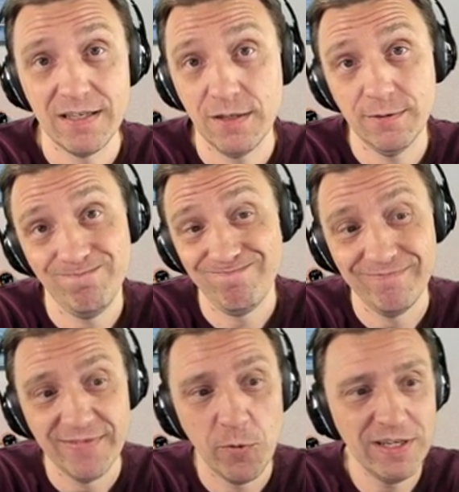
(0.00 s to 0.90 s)
So,
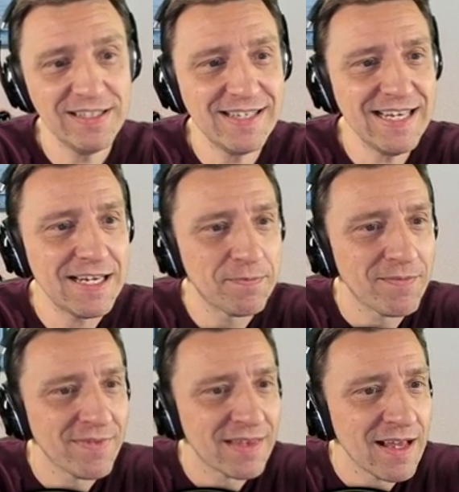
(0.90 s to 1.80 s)
we'll see.
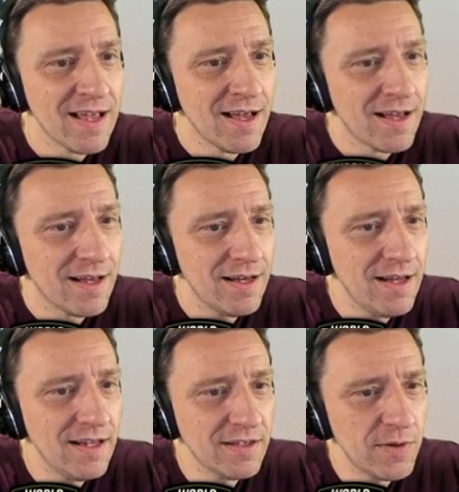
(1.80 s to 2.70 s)

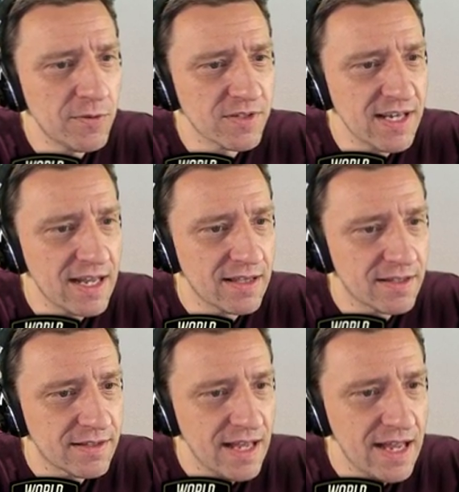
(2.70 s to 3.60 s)
Uh, the tweet was
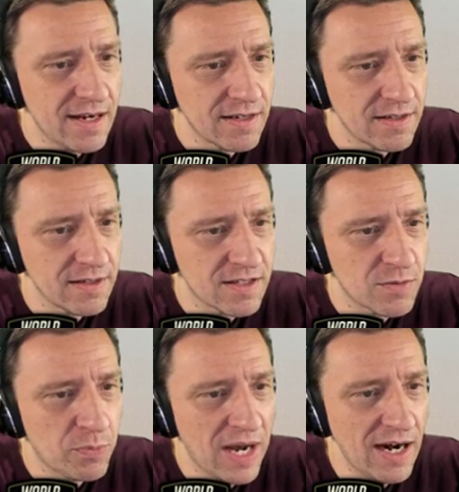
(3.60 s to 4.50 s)
sent. Then,
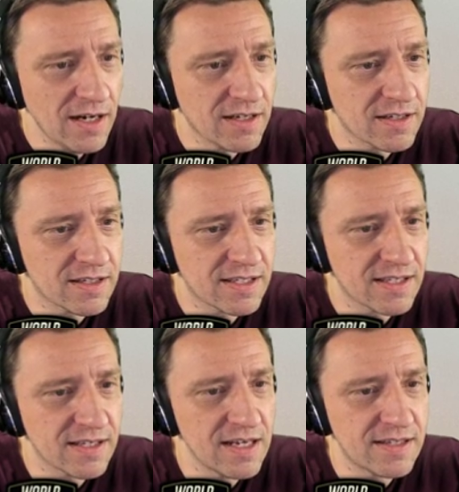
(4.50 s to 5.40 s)

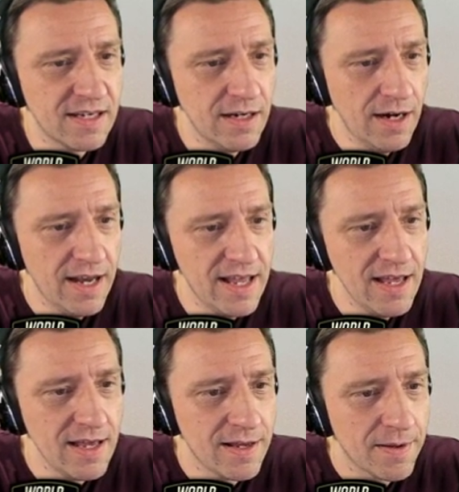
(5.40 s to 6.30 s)
Sparks is here.
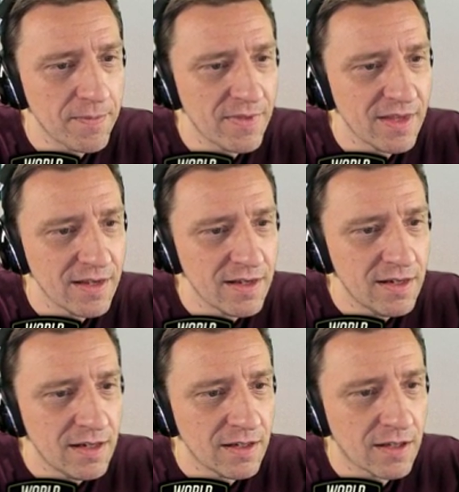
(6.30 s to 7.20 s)
Hey.
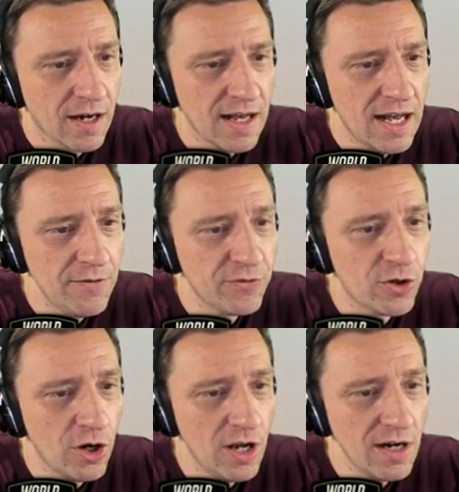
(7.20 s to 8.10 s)
Graf
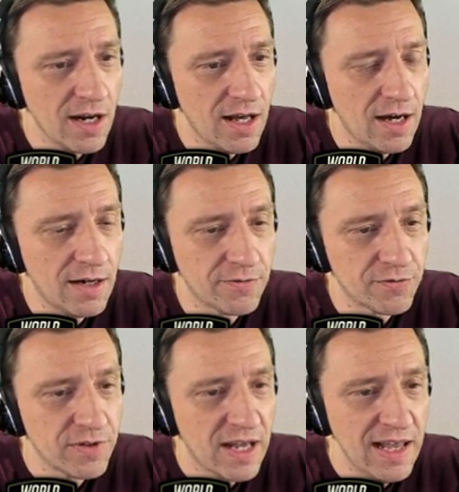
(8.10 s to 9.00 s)
Kornlov.
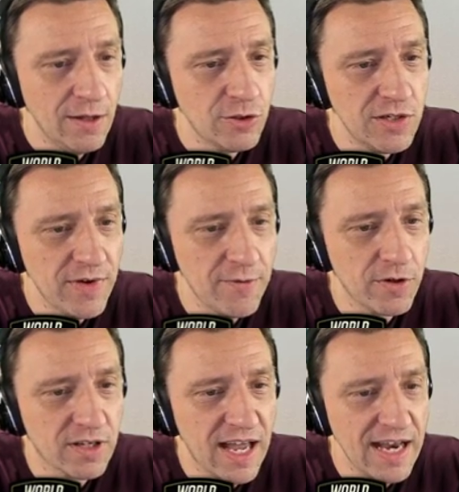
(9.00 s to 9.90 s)
Hello, Chief
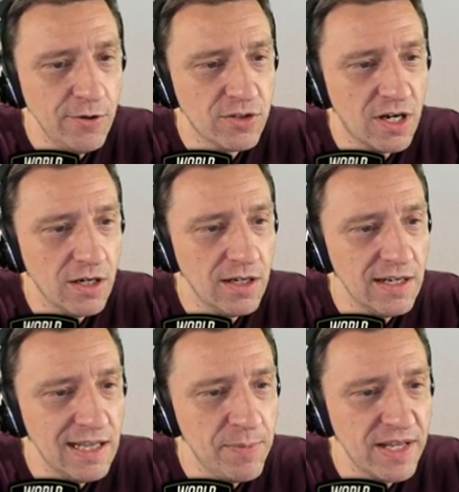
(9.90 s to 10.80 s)
Avalon. Can you talk a
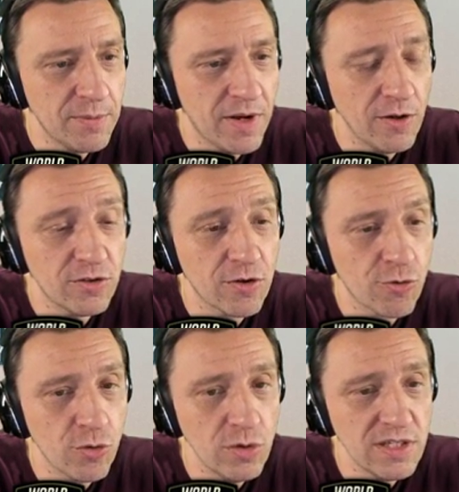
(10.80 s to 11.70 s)
little bit about the
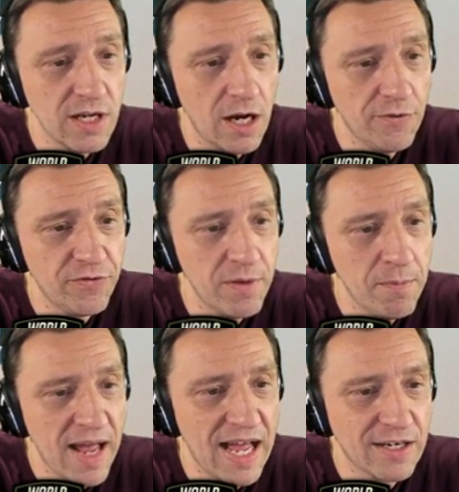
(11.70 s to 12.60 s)
rules of the
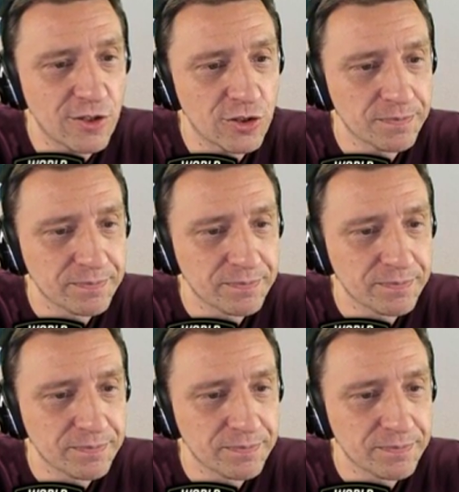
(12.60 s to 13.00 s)
match?